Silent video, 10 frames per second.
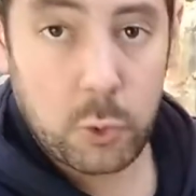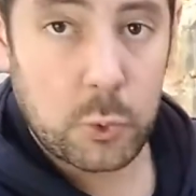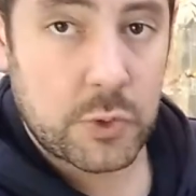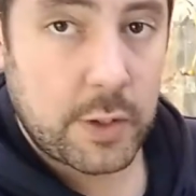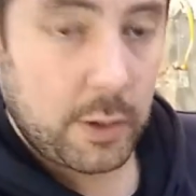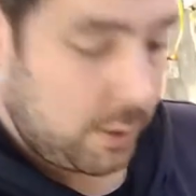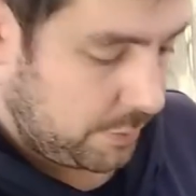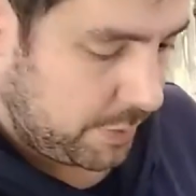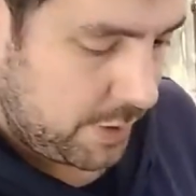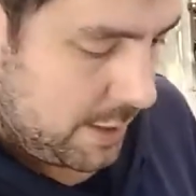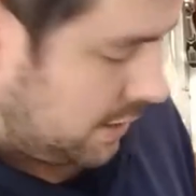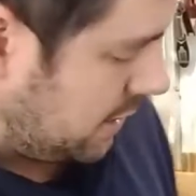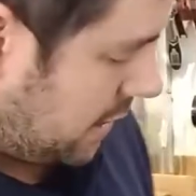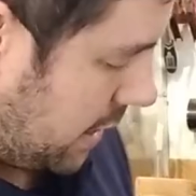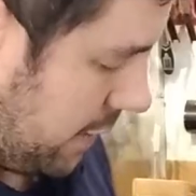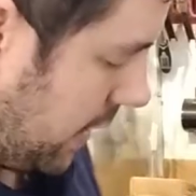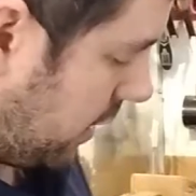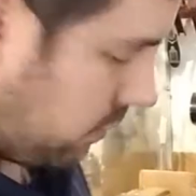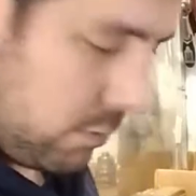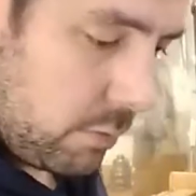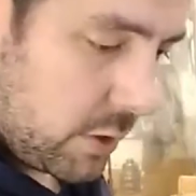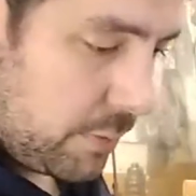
holes in the hub, and then the